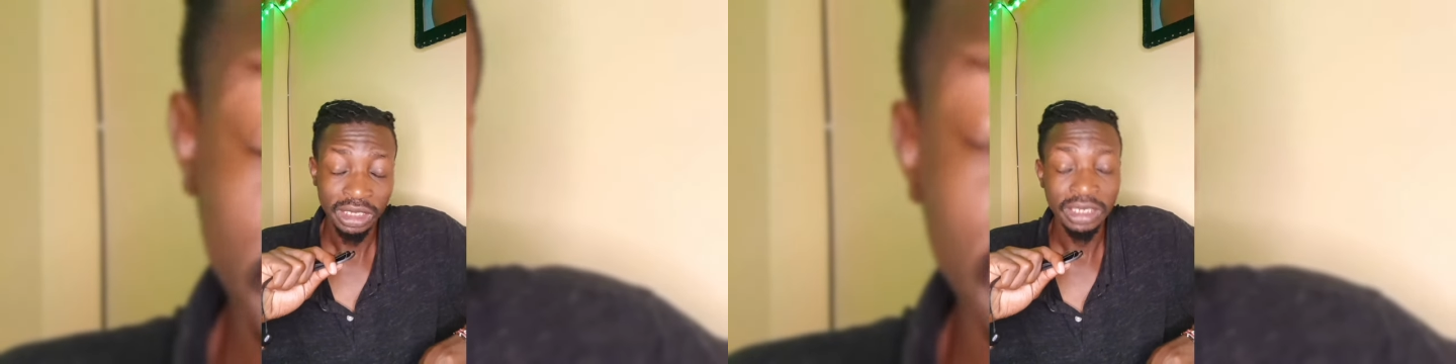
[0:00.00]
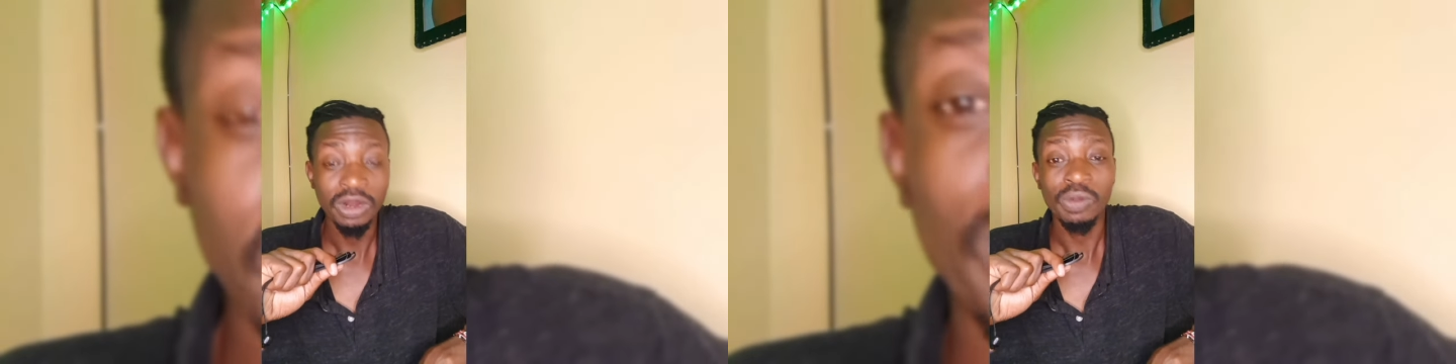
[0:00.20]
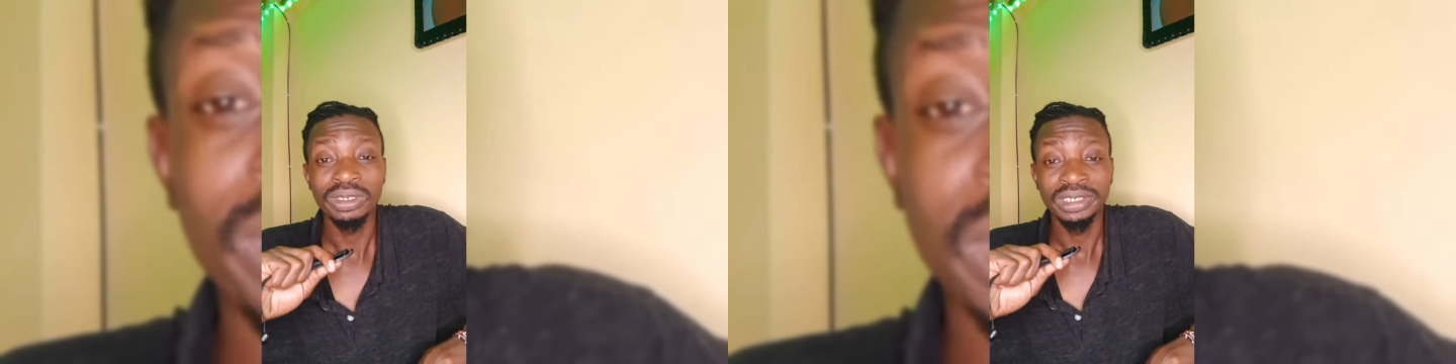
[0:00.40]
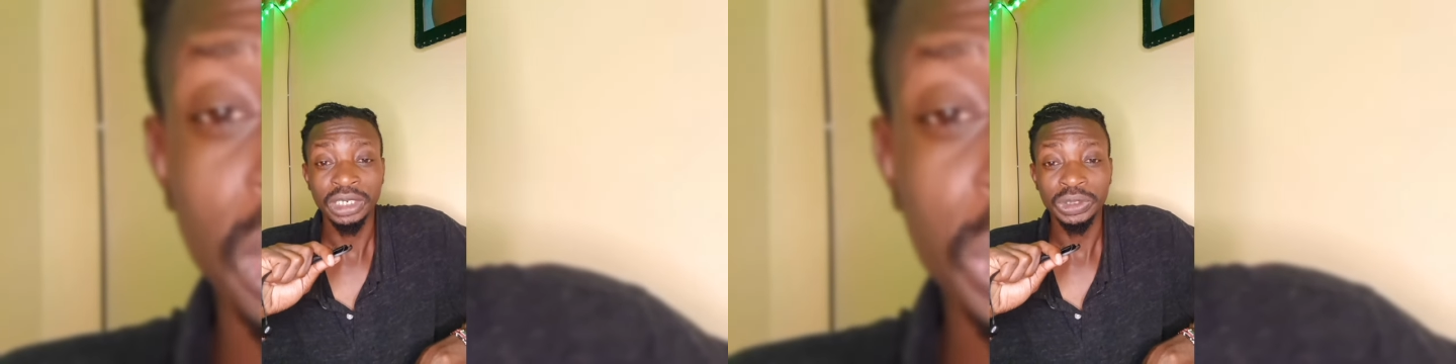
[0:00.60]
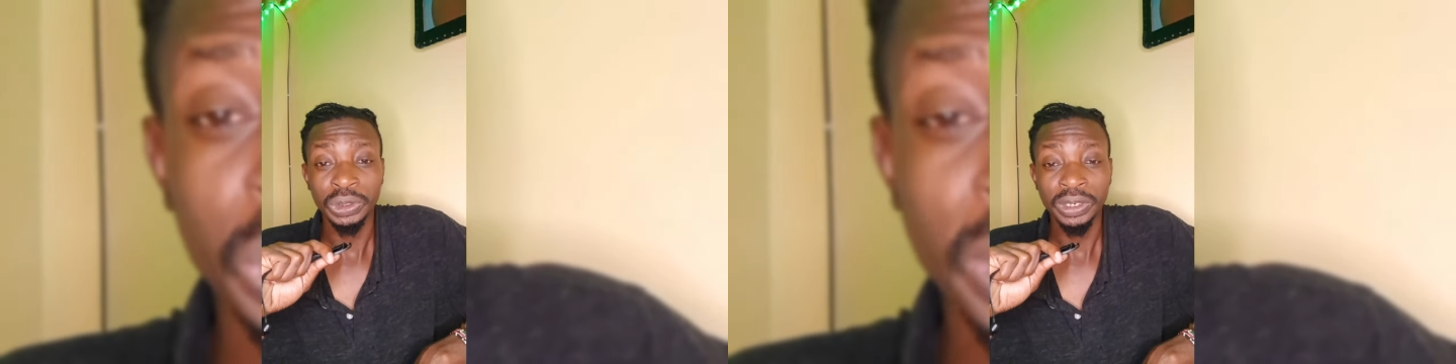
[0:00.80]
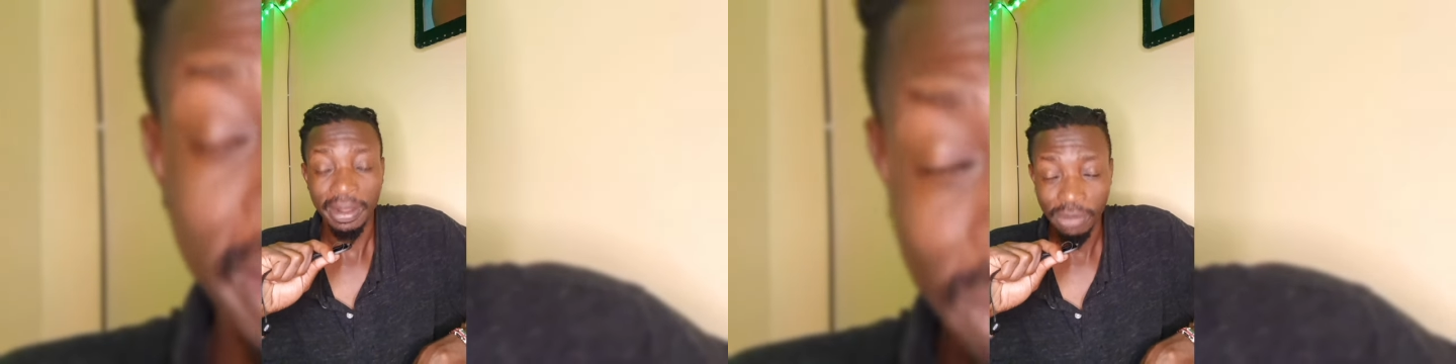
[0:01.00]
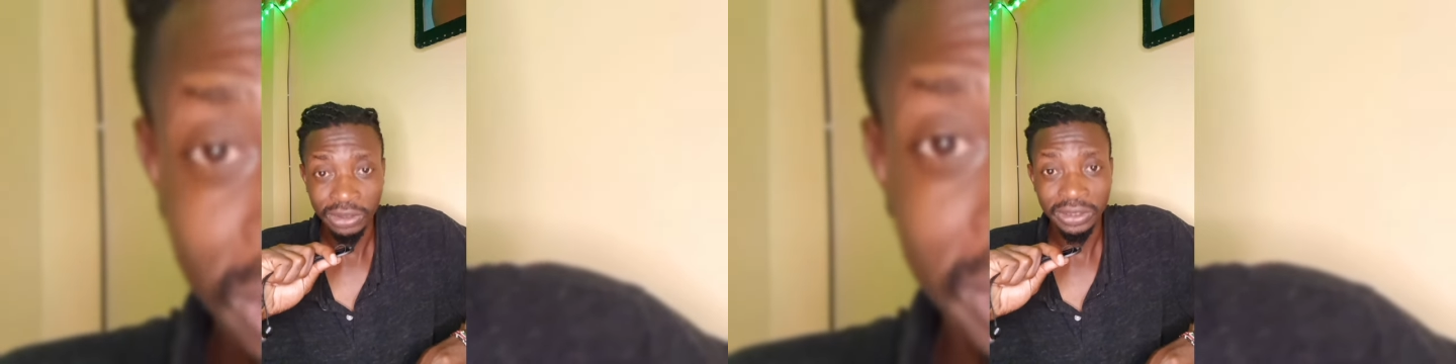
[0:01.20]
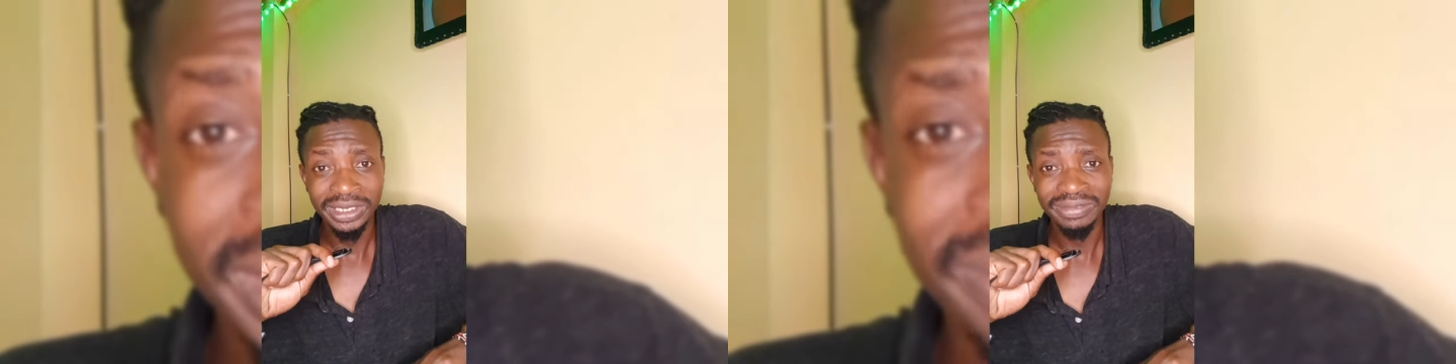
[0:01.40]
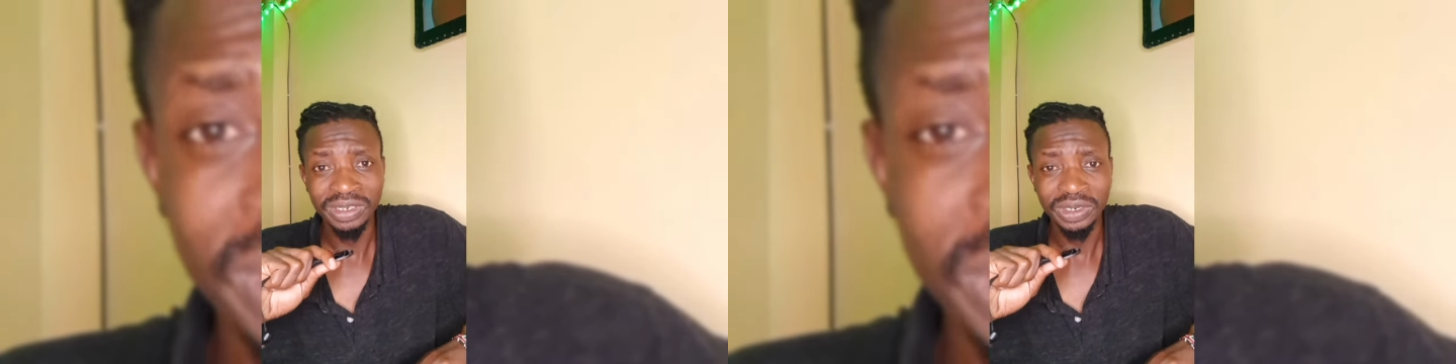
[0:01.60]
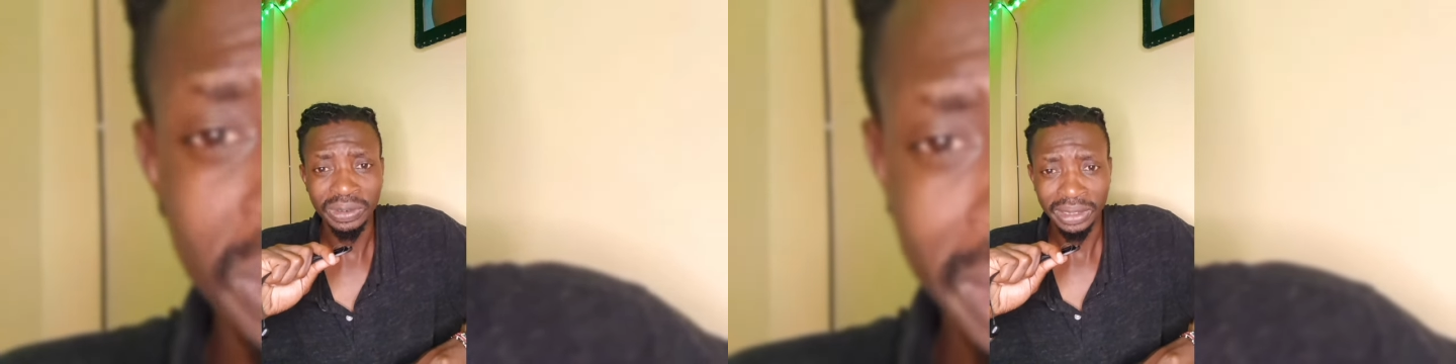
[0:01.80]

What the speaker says: in the comment section about this video.